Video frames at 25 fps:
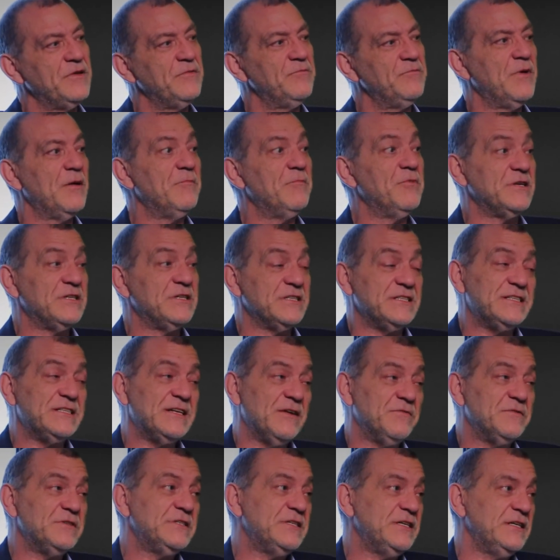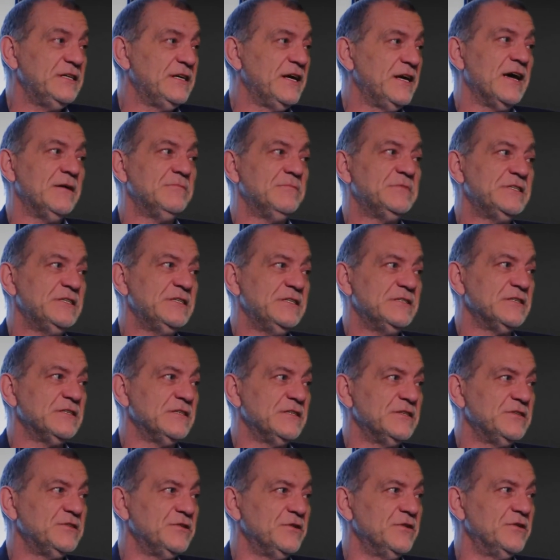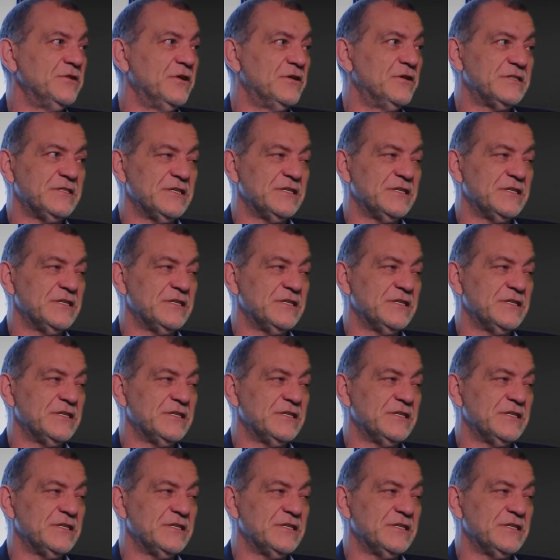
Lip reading: Remember, it's a 17-game season this year, not